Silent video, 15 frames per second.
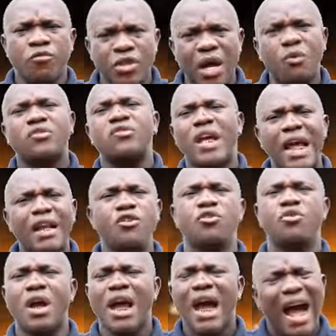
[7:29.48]
that will tell
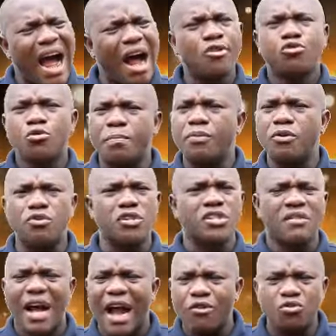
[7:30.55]
you how to put
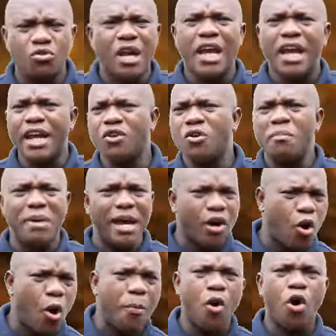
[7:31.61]
yourself, how to you know make
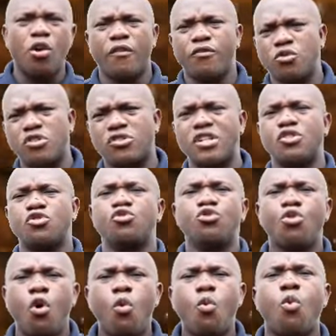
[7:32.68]
up all of those things.
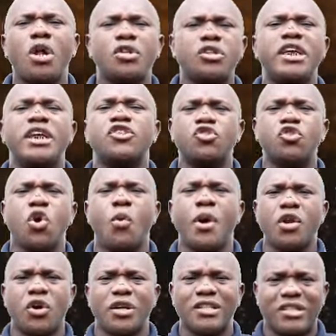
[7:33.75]
Know what is
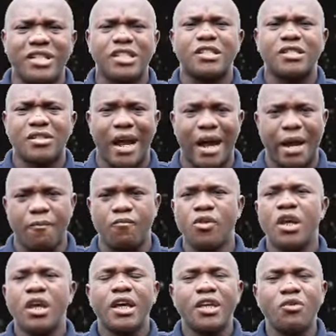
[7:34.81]
going on this time
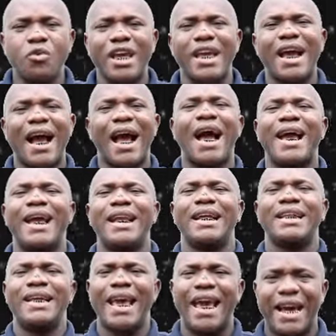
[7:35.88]
we are in
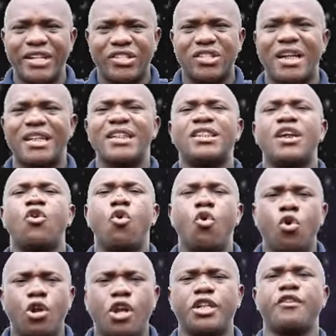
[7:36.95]
an age that there's a
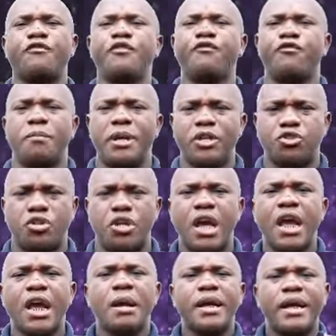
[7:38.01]
whole lot of information.
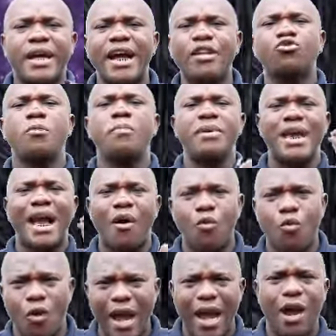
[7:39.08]
Get to be
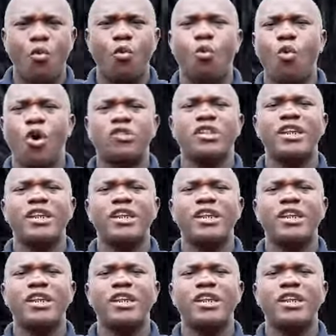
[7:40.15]
aware what